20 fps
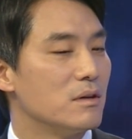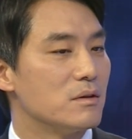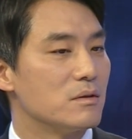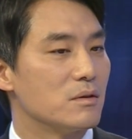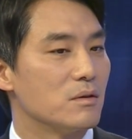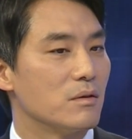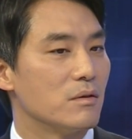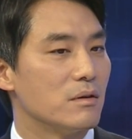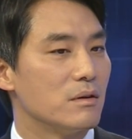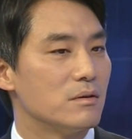
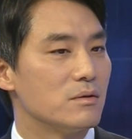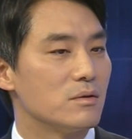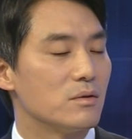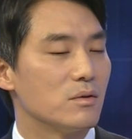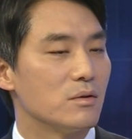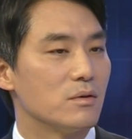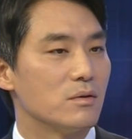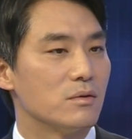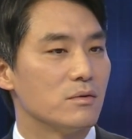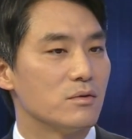So there is
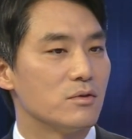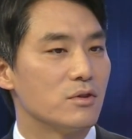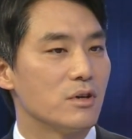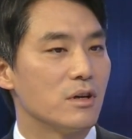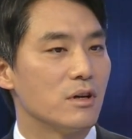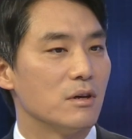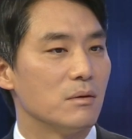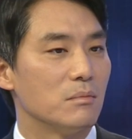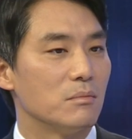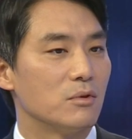no
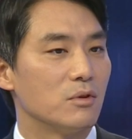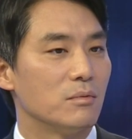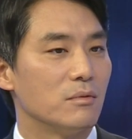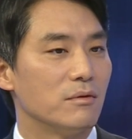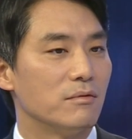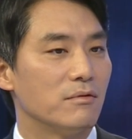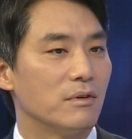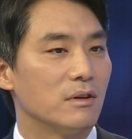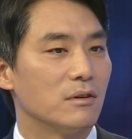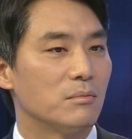shame to
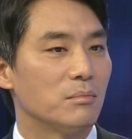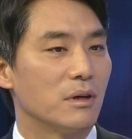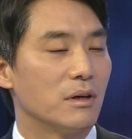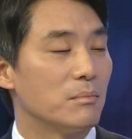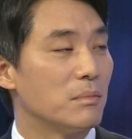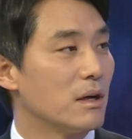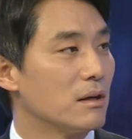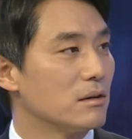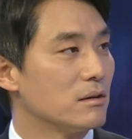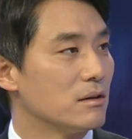be felt by
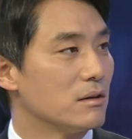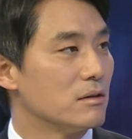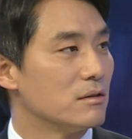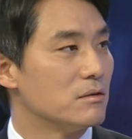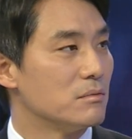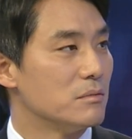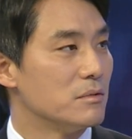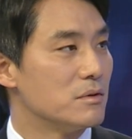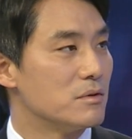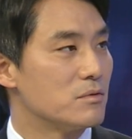Park Geun-hye
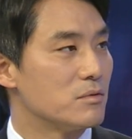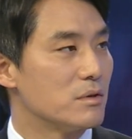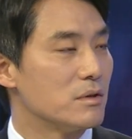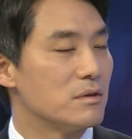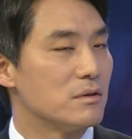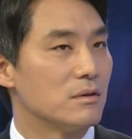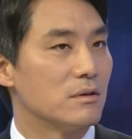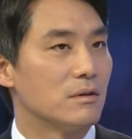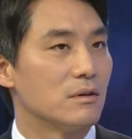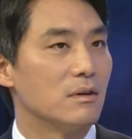
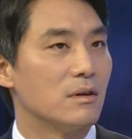administration